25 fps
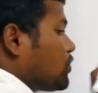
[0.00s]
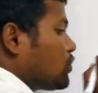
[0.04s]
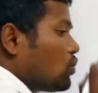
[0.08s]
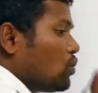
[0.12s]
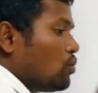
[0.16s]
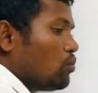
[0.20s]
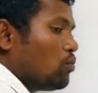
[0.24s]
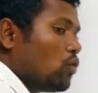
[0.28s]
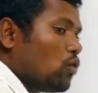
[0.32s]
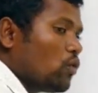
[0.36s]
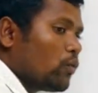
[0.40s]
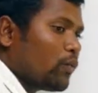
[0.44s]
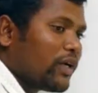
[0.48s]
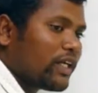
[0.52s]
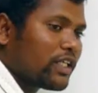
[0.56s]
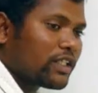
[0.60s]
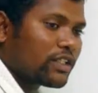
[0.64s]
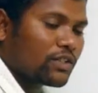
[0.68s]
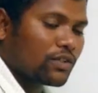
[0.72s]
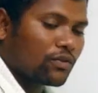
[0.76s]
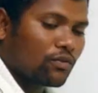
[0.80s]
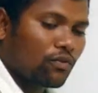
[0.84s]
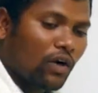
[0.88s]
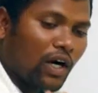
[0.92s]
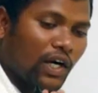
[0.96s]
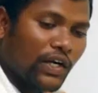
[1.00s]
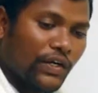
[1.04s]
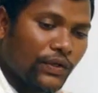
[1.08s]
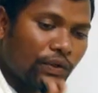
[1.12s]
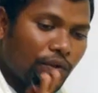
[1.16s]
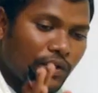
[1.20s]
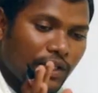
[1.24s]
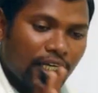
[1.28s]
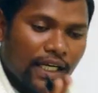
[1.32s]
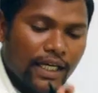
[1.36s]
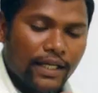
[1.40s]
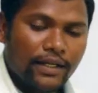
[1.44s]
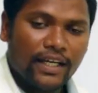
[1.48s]
to move means what you
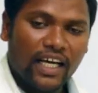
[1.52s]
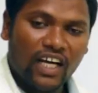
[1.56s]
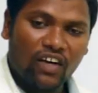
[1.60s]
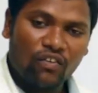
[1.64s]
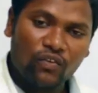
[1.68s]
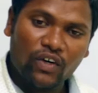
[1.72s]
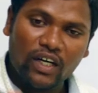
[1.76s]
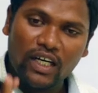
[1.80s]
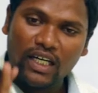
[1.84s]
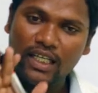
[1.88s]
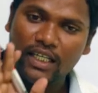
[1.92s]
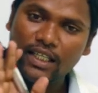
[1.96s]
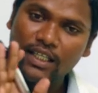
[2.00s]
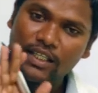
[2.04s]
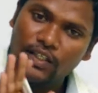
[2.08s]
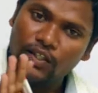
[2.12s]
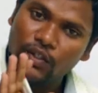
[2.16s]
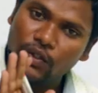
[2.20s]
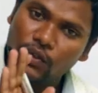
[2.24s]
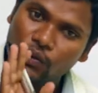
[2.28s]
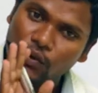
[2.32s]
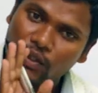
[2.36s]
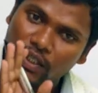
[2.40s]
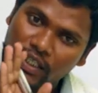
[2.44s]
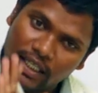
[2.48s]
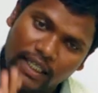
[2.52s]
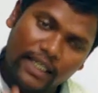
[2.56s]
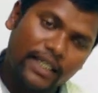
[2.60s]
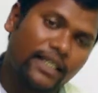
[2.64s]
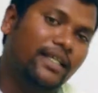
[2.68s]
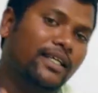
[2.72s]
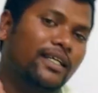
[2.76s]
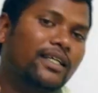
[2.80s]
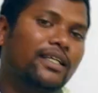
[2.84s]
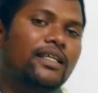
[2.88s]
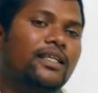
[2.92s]
need, definitely you need,